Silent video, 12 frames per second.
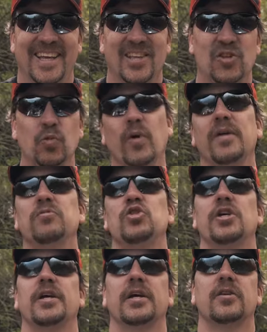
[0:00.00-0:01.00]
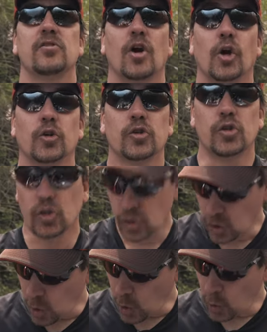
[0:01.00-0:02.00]
swim jigs are
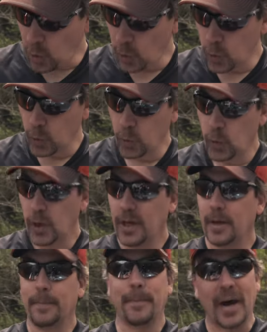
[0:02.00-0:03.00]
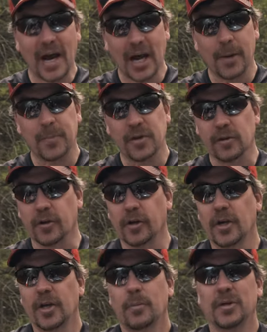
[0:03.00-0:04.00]
so popular,
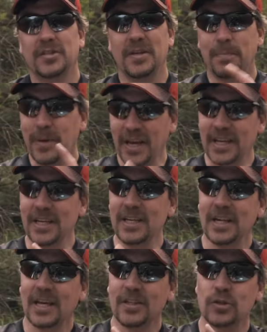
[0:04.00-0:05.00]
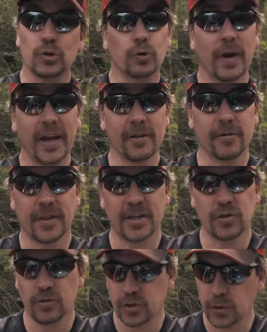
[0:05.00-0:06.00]
but depending on the trailer
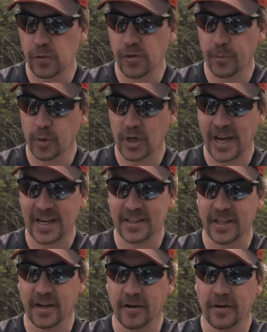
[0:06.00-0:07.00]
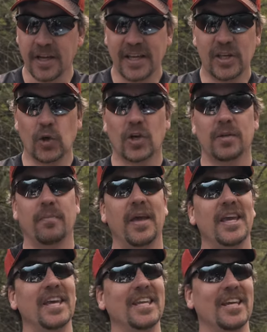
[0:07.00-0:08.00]
that you choose to put on there, you can
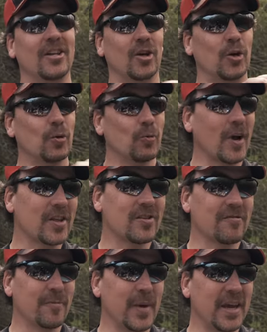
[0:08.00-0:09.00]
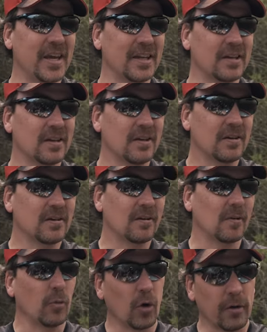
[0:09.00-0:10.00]
make it an aggressive bait
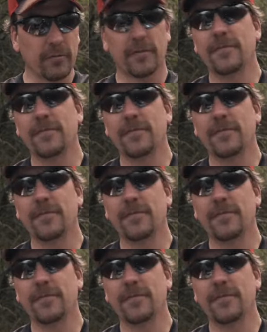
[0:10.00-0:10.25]
or more of a